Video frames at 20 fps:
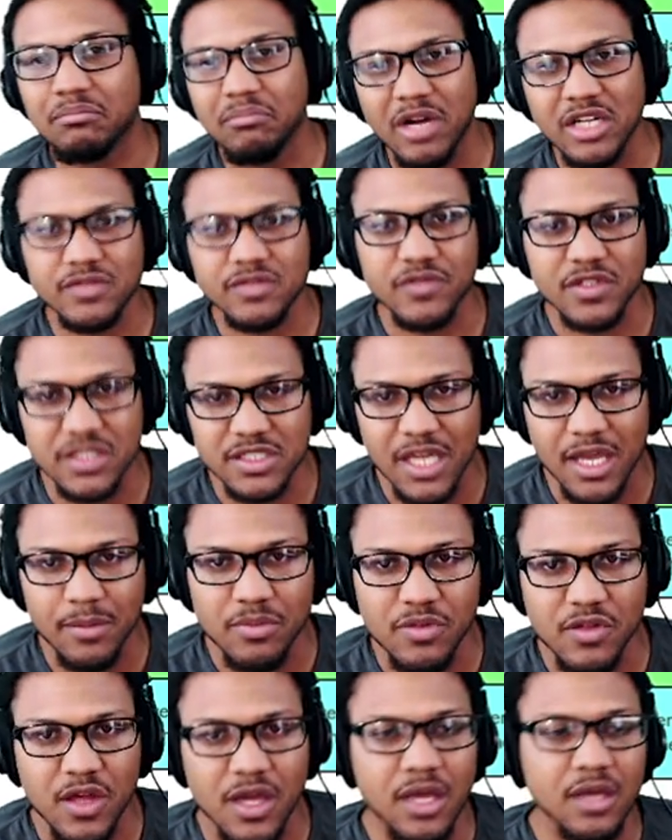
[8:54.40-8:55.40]
much of the same
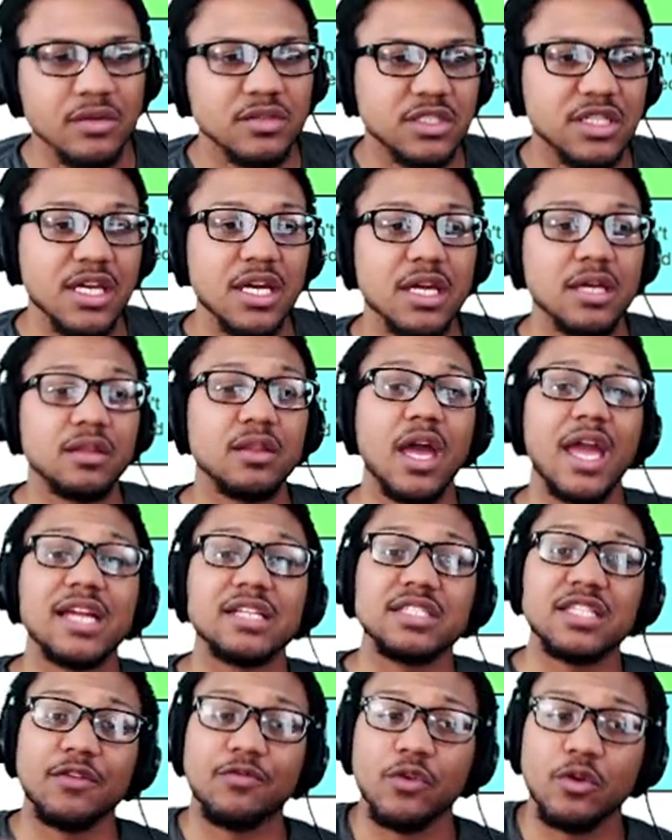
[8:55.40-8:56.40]
thing, seeing a
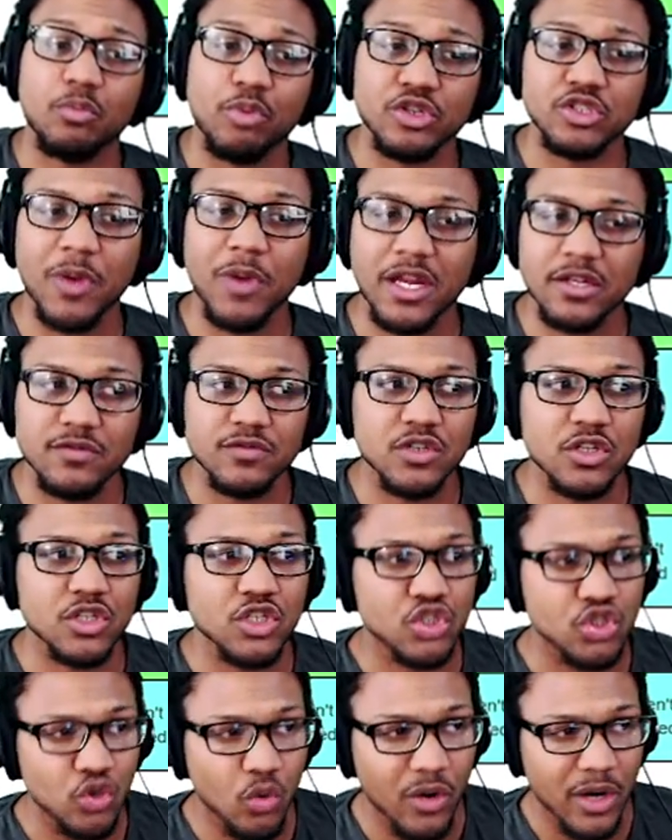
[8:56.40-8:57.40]
different perspective to the
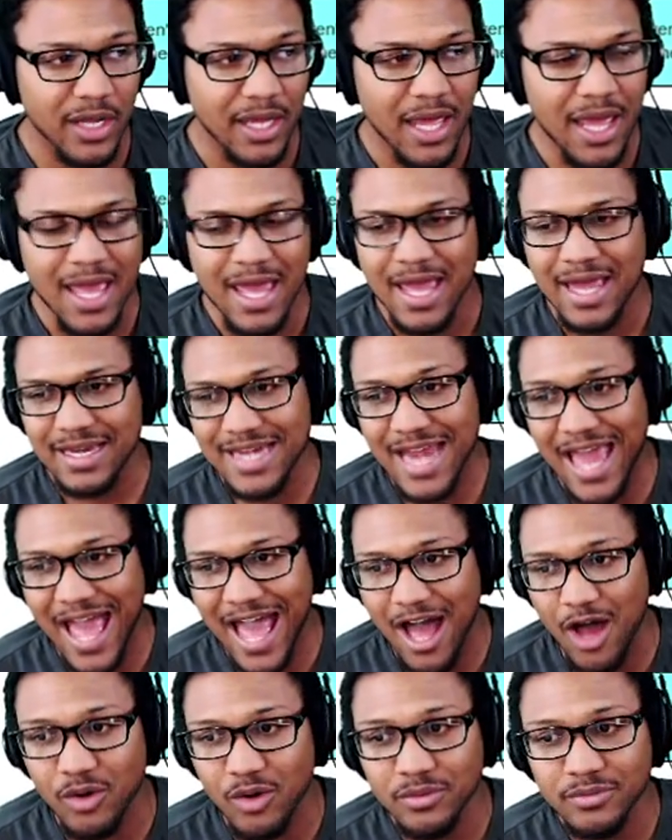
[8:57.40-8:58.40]
story.
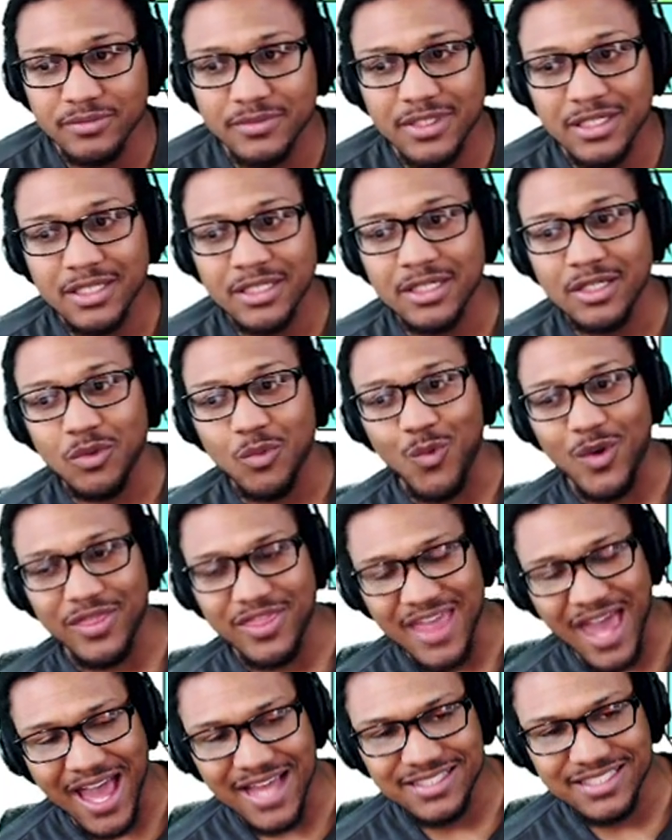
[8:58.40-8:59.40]
Now, with
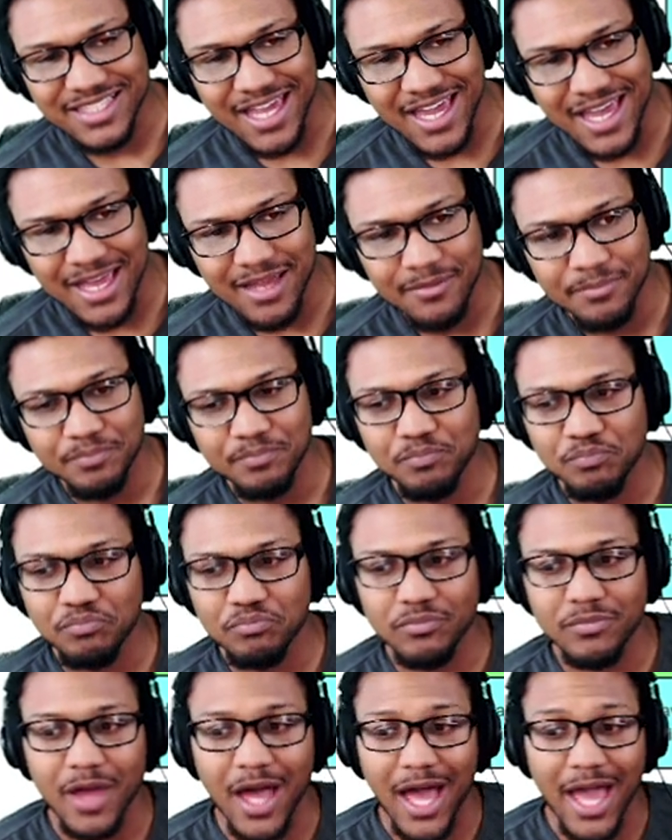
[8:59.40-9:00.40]
that said,
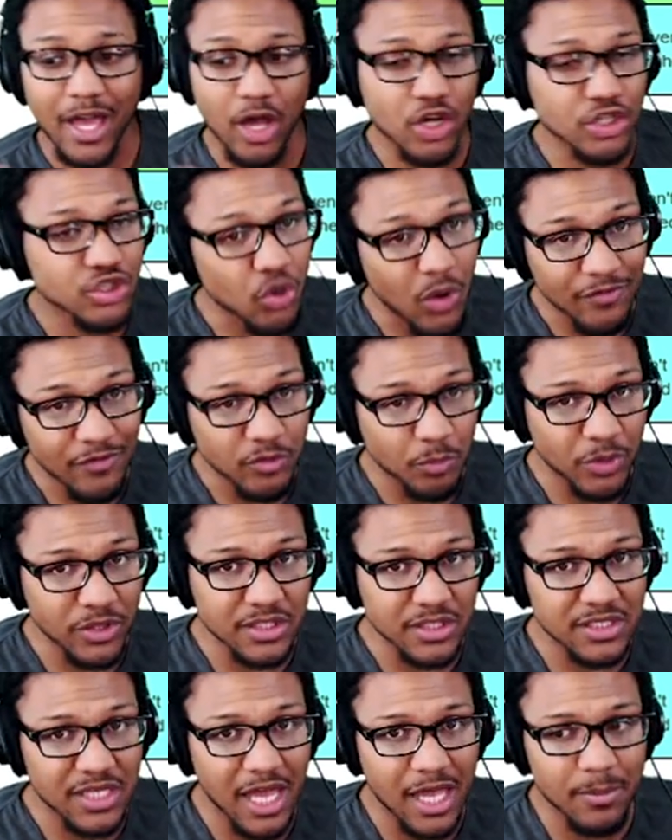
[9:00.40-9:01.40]
I also have to put
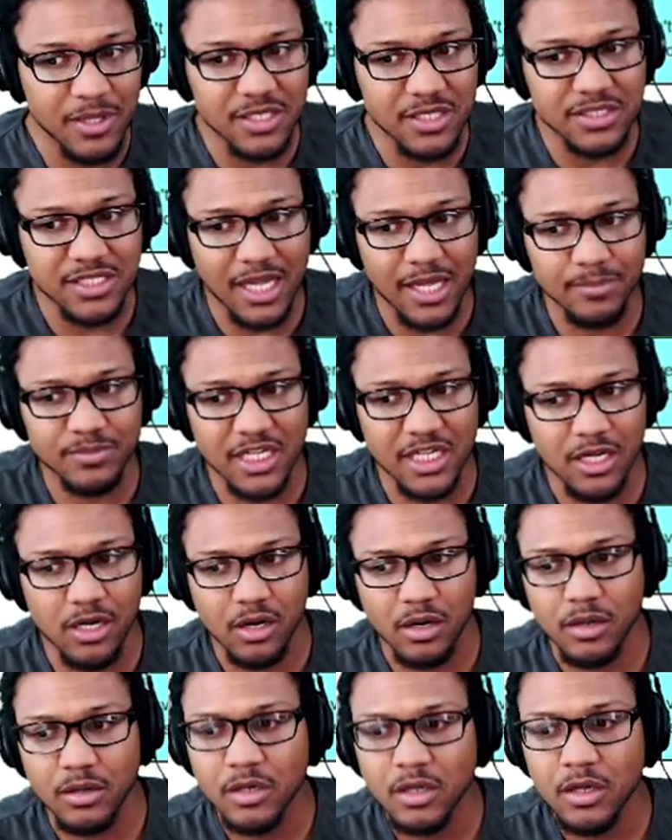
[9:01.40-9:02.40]
this game in the same
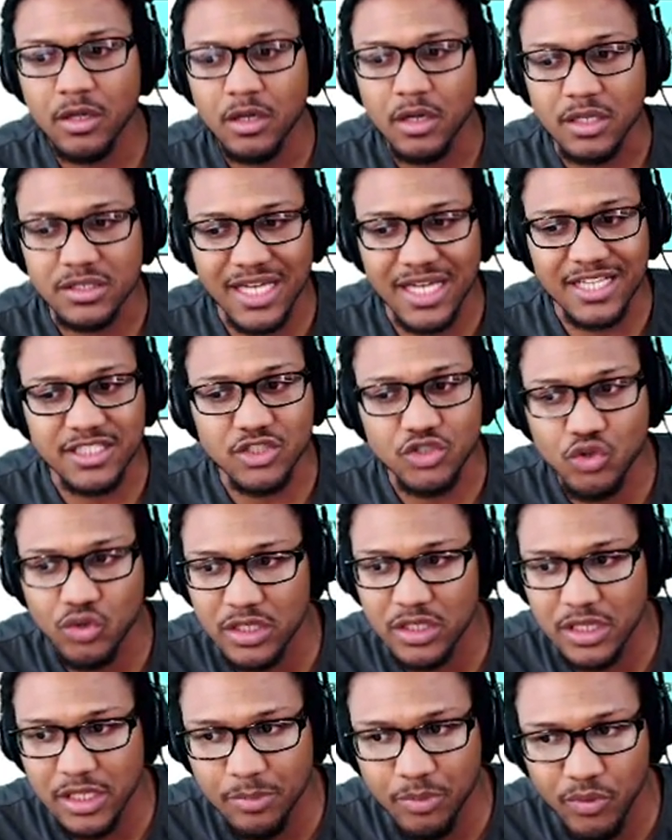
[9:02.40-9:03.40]
tier Assassin's
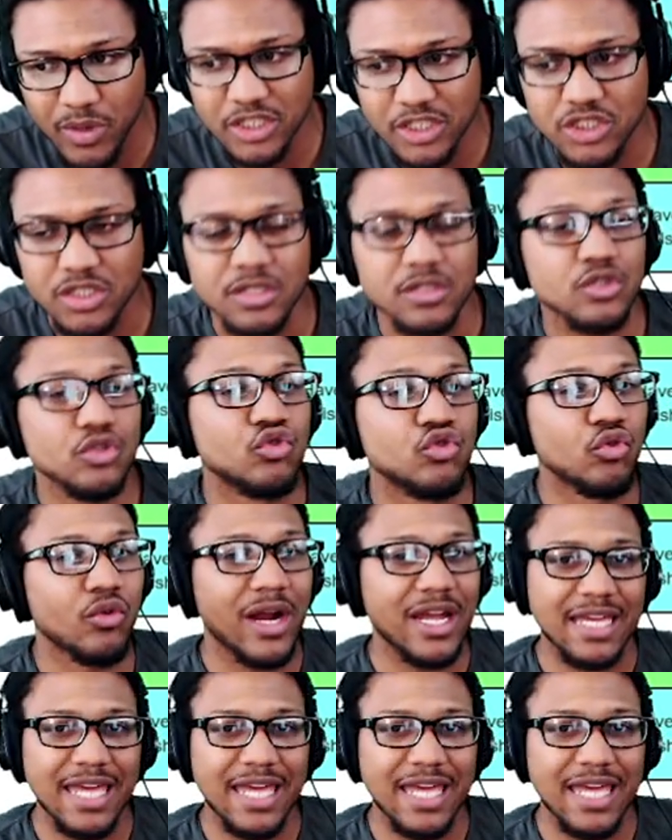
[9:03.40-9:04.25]
Creed Liberation, great